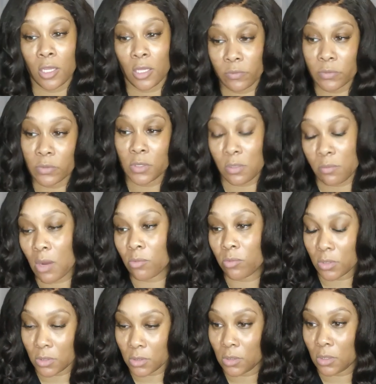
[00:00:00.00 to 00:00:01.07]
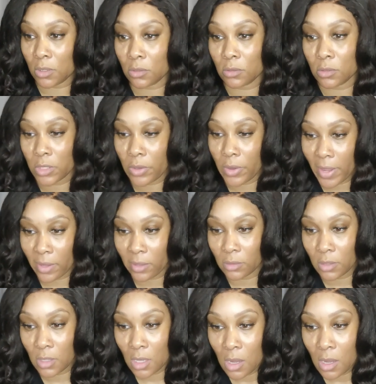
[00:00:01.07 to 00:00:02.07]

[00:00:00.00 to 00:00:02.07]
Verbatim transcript: If you see my rug, then you'll know how.